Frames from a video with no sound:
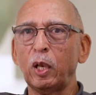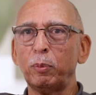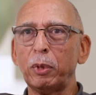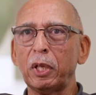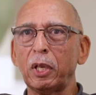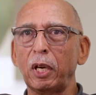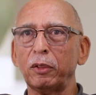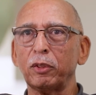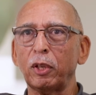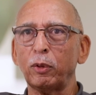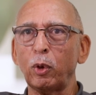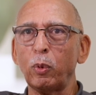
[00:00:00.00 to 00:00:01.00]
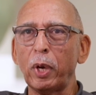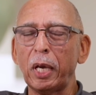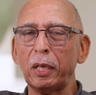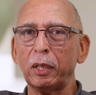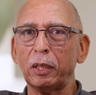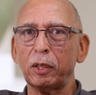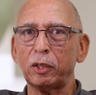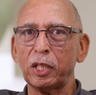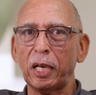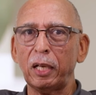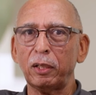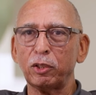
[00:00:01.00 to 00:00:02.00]
because of the way that the
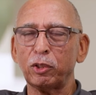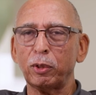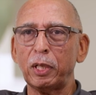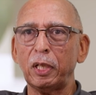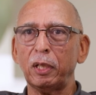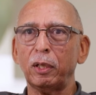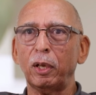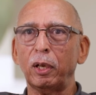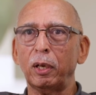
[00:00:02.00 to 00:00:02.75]
child is treated